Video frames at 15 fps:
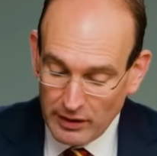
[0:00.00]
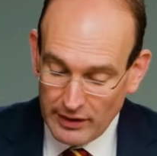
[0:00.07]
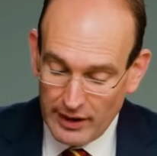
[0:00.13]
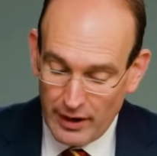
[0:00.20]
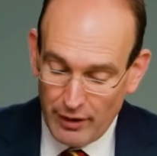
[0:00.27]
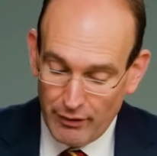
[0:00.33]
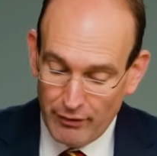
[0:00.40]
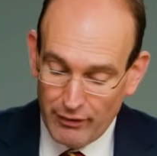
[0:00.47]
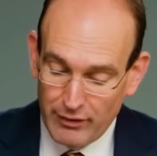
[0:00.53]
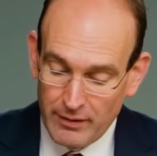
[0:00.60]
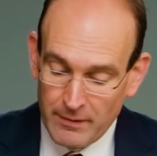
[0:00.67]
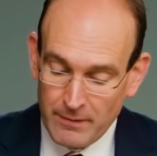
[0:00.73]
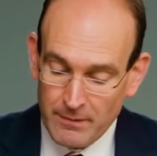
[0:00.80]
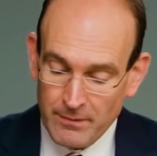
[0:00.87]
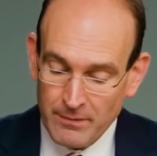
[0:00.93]
love.
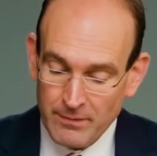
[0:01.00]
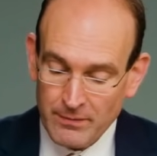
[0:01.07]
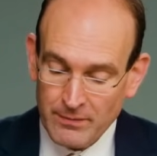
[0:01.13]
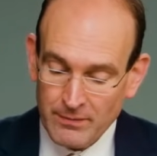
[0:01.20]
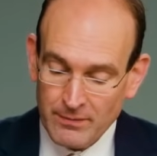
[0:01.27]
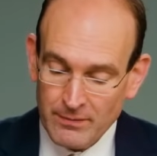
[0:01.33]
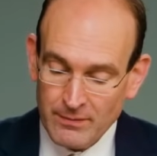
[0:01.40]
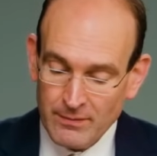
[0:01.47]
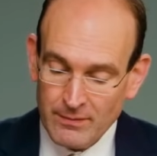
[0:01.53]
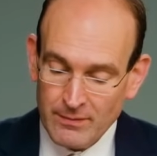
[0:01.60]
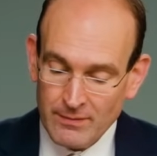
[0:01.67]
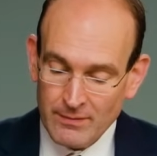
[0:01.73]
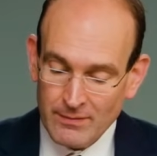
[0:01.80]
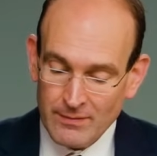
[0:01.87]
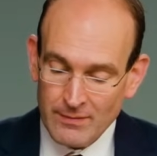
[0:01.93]

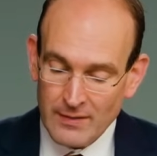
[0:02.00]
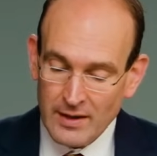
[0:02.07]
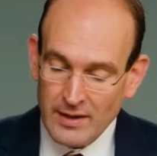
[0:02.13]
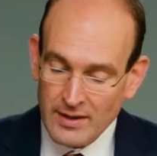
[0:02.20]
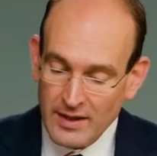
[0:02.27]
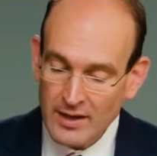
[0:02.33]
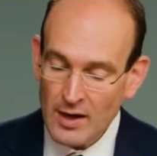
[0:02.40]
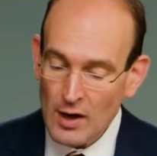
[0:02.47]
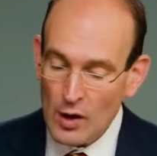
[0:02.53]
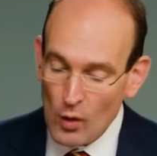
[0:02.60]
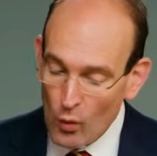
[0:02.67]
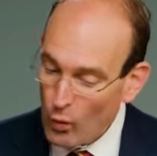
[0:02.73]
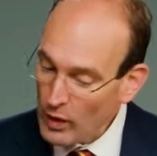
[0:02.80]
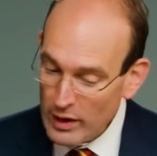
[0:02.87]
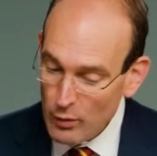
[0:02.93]
He said,
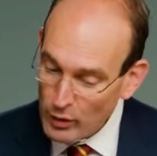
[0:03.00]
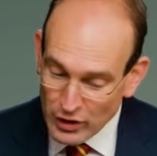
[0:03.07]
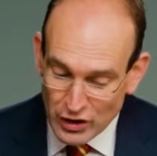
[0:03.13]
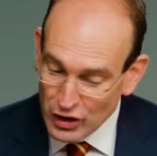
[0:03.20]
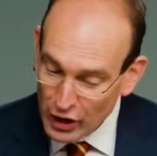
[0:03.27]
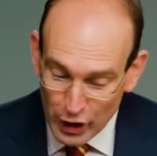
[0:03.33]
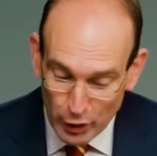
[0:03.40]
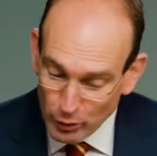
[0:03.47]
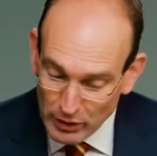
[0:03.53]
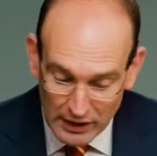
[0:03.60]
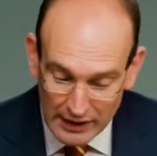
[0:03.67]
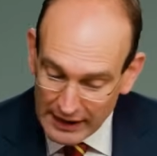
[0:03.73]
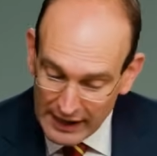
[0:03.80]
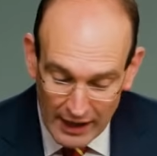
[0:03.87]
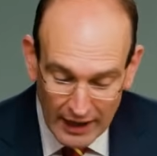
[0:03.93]
We were
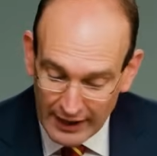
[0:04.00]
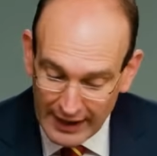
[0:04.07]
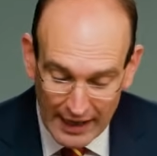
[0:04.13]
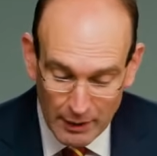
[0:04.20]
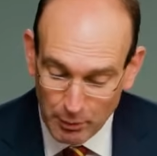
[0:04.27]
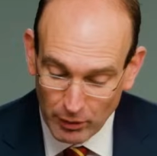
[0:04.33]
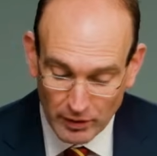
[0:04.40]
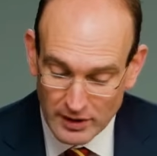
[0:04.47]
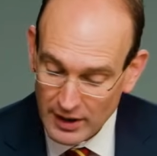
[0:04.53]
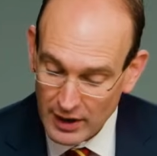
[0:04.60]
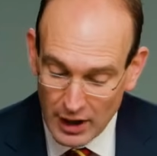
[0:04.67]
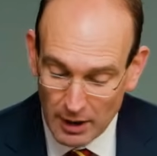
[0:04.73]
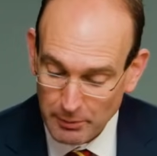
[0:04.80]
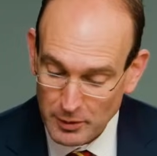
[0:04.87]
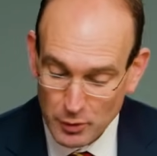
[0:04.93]
totally unable to
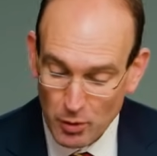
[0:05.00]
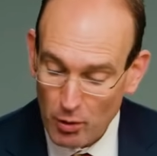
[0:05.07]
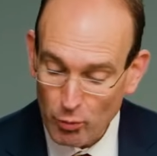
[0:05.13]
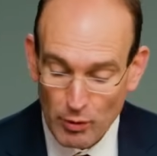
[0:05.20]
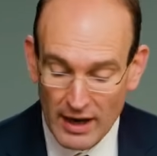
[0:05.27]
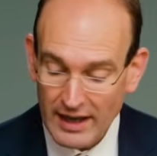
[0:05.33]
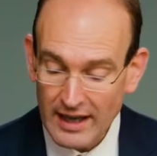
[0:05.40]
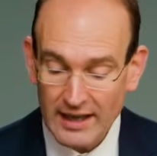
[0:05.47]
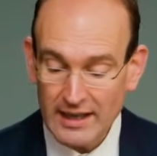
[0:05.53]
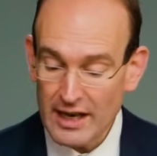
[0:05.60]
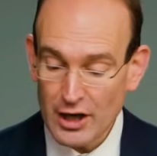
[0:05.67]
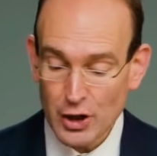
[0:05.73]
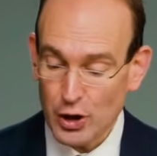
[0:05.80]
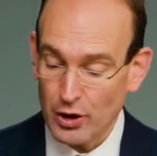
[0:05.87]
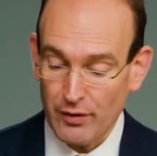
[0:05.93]
come to a
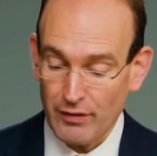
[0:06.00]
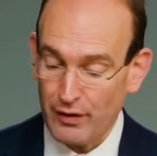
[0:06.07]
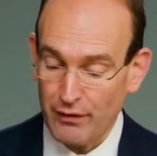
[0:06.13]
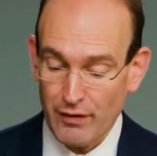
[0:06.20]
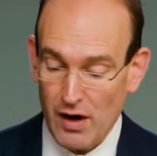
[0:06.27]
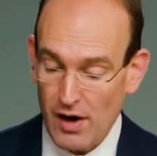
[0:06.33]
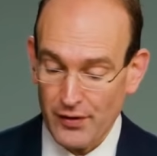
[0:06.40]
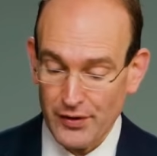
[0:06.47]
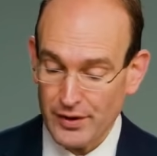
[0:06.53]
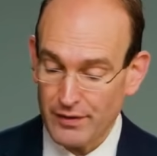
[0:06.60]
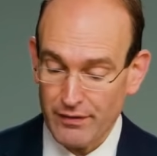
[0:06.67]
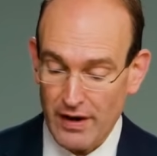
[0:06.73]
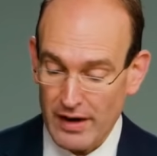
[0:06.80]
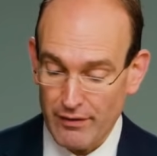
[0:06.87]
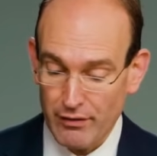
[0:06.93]
recognition of the Father's
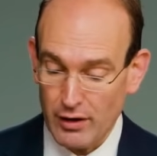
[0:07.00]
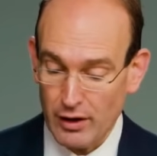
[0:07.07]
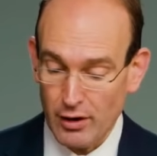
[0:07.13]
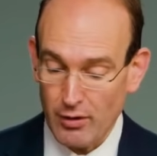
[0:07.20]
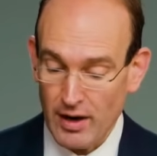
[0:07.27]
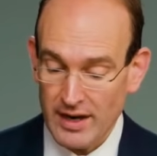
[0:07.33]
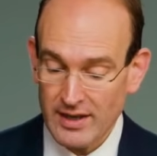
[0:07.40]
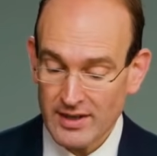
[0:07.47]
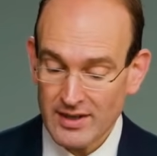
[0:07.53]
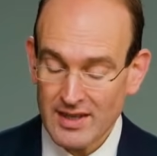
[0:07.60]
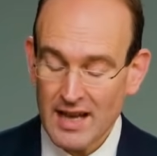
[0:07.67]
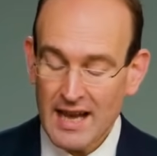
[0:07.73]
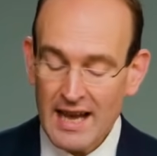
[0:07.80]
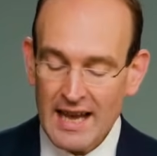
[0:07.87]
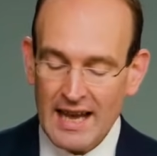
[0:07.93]
favour and grace
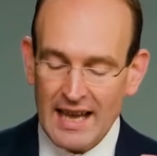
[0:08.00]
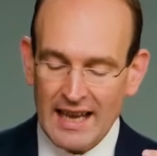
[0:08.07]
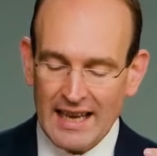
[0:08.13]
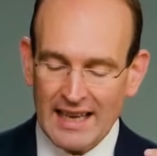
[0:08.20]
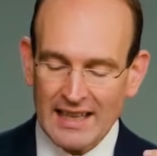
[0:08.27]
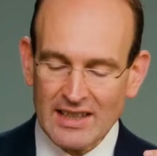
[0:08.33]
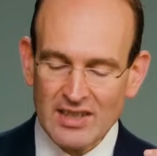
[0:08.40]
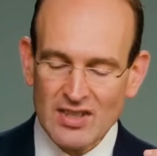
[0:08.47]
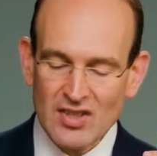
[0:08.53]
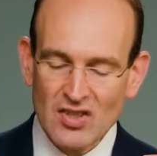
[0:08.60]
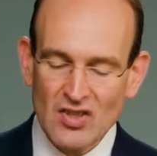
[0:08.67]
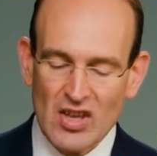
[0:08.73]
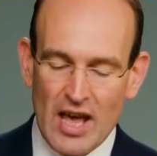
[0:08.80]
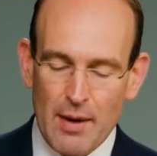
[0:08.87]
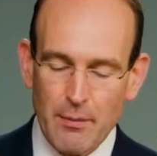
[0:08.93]

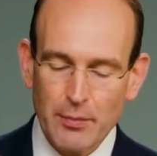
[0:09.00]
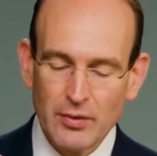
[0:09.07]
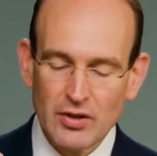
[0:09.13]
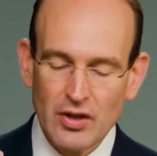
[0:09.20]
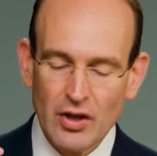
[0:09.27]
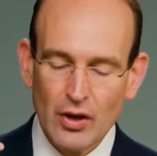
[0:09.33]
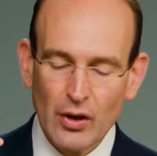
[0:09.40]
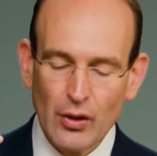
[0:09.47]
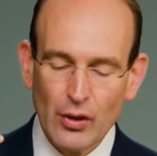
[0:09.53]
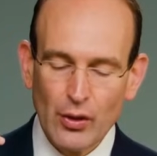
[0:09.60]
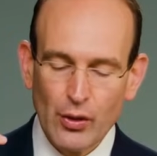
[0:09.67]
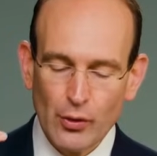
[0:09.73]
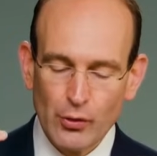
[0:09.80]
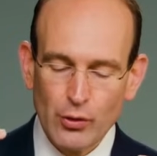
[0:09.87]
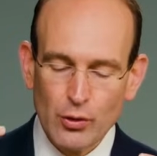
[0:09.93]
except
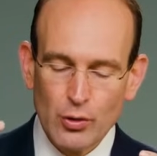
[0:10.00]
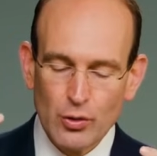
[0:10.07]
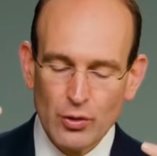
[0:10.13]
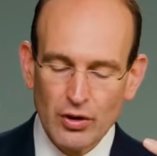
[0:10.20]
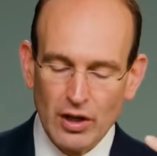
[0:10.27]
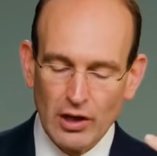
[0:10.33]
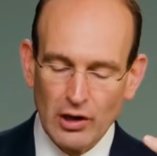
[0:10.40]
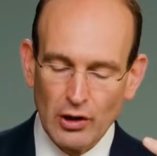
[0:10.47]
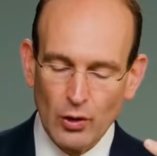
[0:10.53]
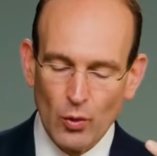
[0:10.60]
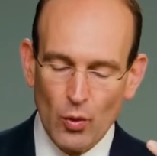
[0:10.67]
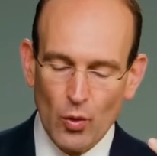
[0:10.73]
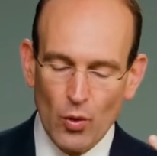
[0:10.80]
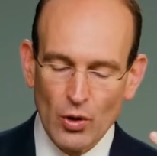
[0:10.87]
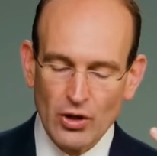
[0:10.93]
through the
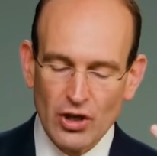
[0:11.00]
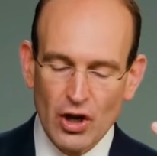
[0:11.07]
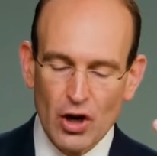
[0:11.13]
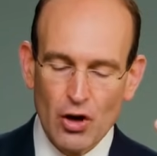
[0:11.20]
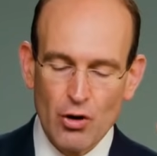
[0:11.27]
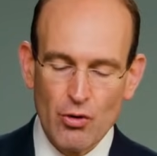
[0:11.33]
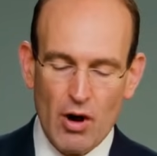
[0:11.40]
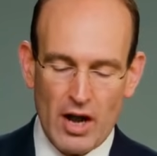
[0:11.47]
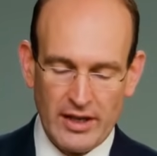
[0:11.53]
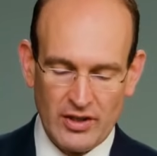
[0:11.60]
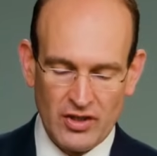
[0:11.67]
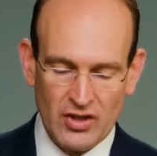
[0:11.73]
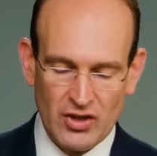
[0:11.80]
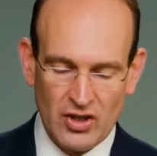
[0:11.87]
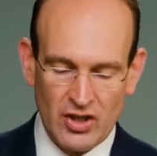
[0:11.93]
Lord
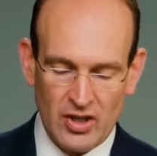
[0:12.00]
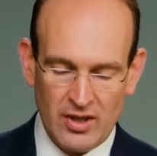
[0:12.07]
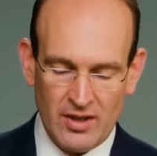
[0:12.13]
Christ,